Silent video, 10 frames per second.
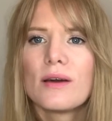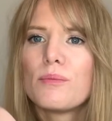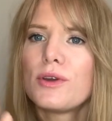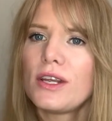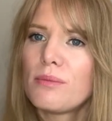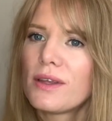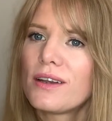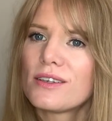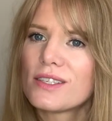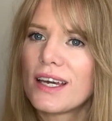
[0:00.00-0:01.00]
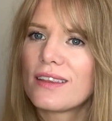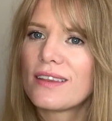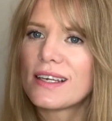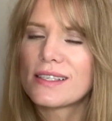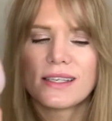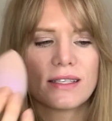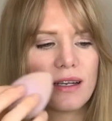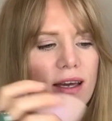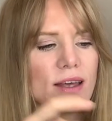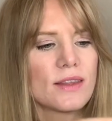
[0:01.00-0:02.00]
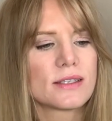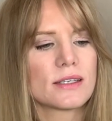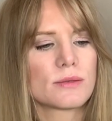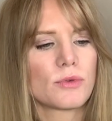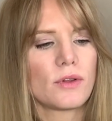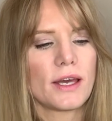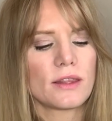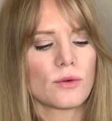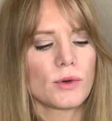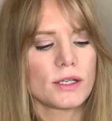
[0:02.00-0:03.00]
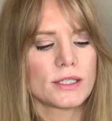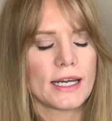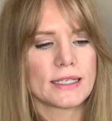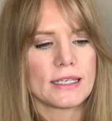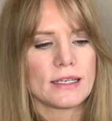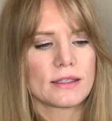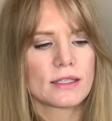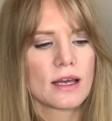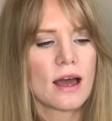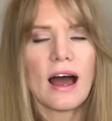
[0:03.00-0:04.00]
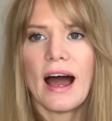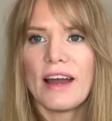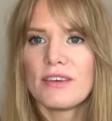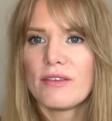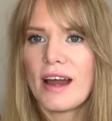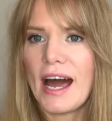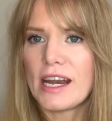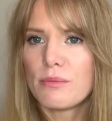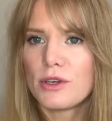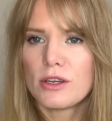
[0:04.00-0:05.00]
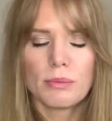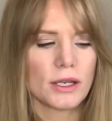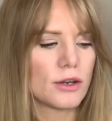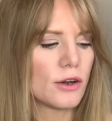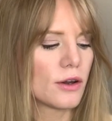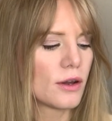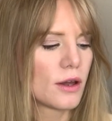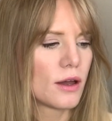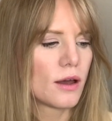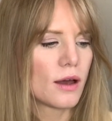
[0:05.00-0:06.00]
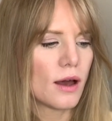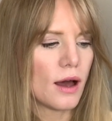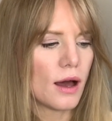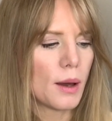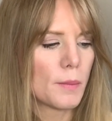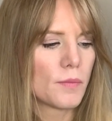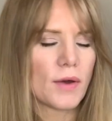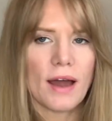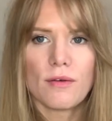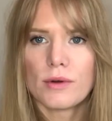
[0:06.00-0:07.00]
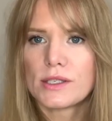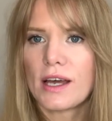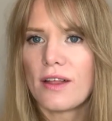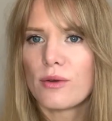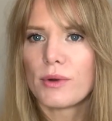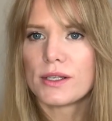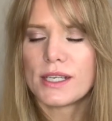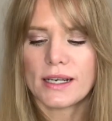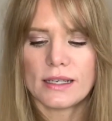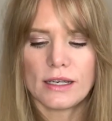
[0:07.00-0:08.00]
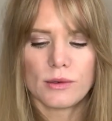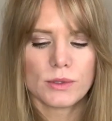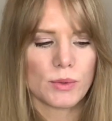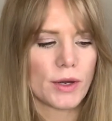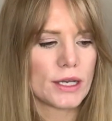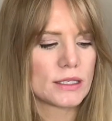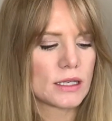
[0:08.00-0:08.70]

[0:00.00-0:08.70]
Beauty blenders like this, isn't it? And this is more like the Real Techniques. I've never had a beauty blender. I've always gotten the Real Techniques one.